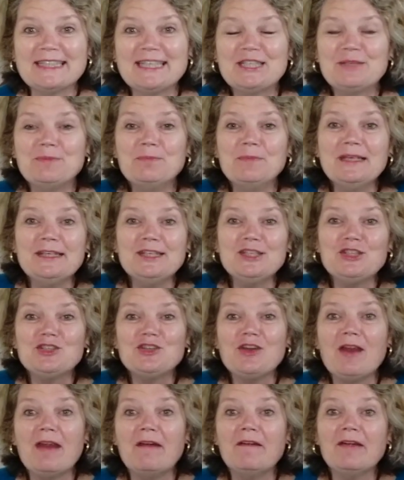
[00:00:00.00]
It's me
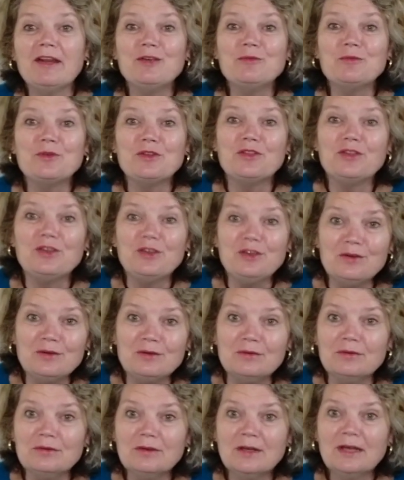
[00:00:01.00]
sharing with
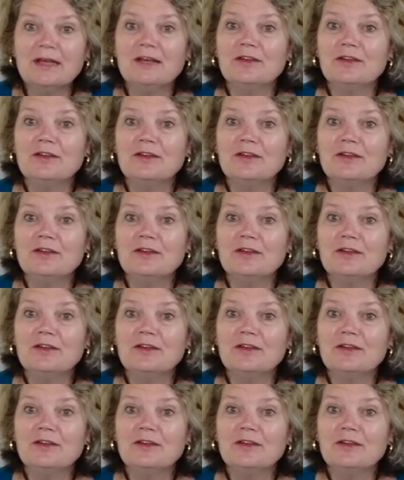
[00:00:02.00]
you